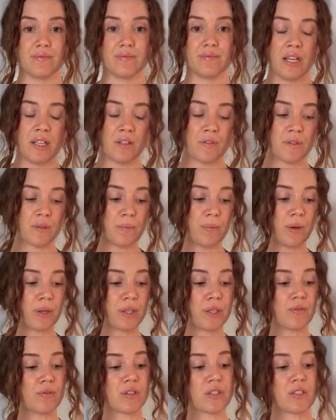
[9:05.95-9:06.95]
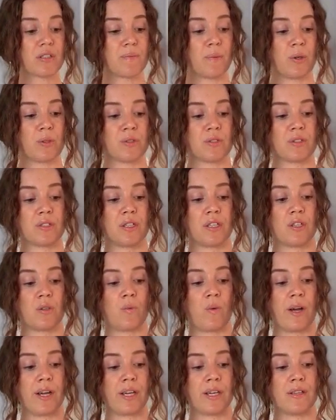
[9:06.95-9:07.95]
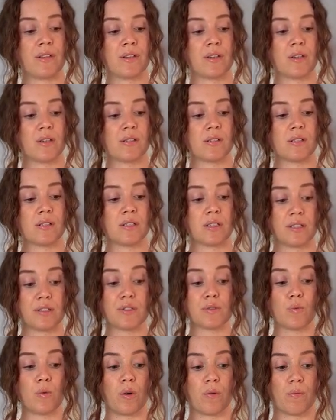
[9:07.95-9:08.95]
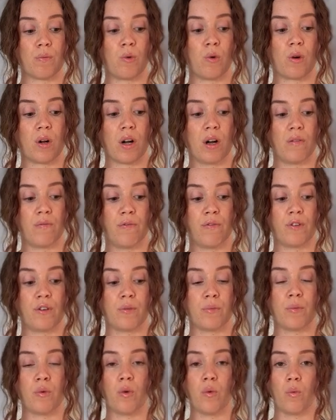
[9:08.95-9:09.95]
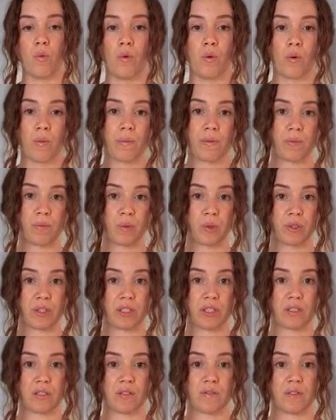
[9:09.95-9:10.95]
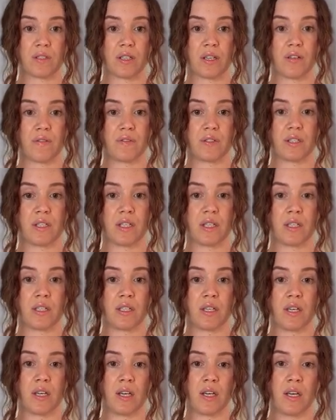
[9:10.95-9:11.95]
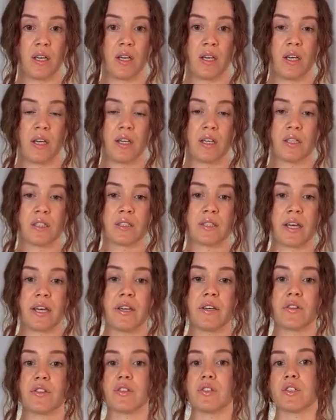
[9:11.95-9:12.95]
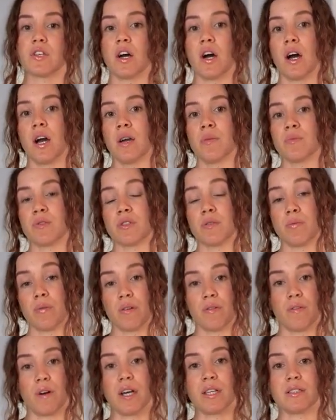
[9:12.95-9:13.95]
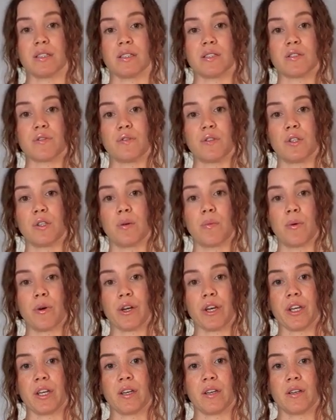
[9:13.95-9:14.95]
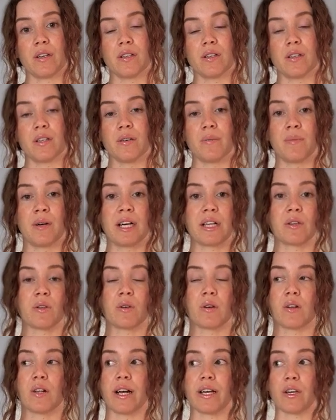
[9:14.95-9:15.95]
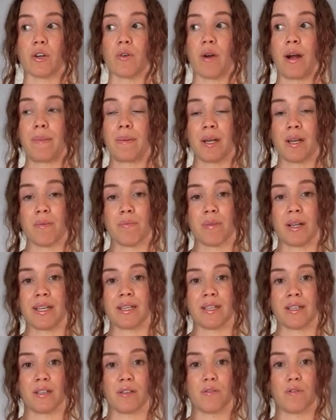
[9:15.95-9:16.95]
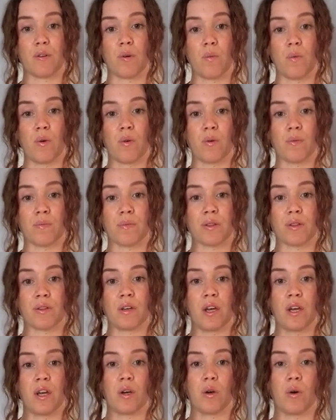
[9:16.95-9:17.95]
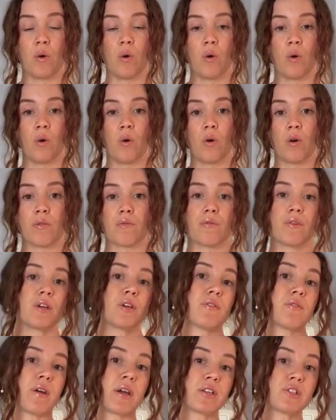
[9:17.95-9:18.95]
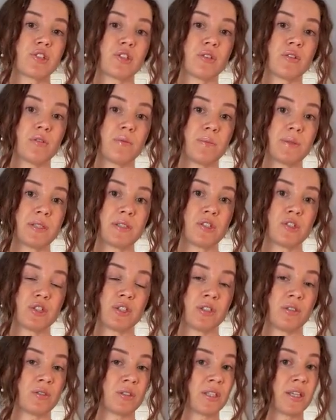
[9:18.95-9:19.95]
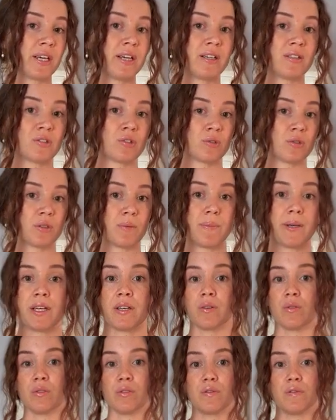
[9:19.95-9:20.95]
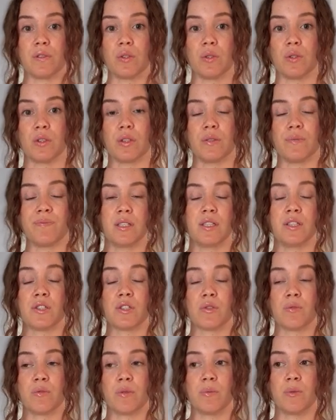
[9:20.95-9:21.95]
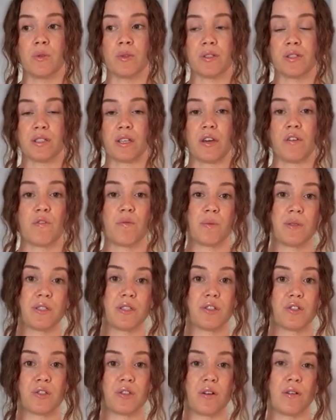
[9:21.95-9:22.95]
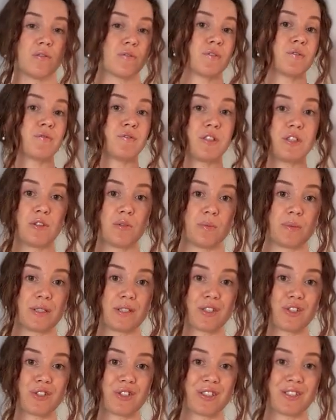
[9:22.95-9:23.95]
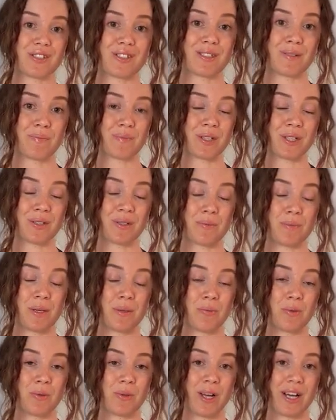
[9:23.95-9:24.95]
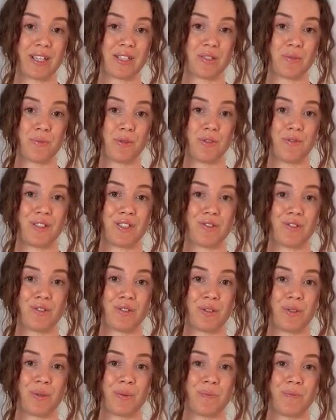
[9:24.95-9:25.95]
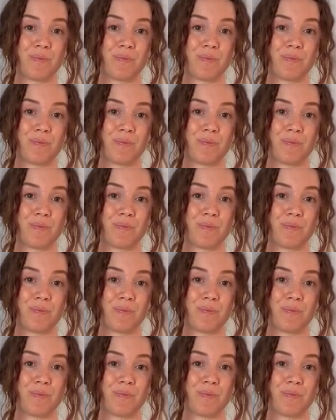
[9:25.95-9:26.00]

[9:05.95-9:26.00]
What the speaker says: And if the body responds in a way that does want more comfort, more warmth, more sense of safety, take the time to provide this for your body. It might look like grabbing a blanket for warmth, or rearranging your position on the couch or the bed or the floor into a more safe position. Often fetal position is something that people like to move into.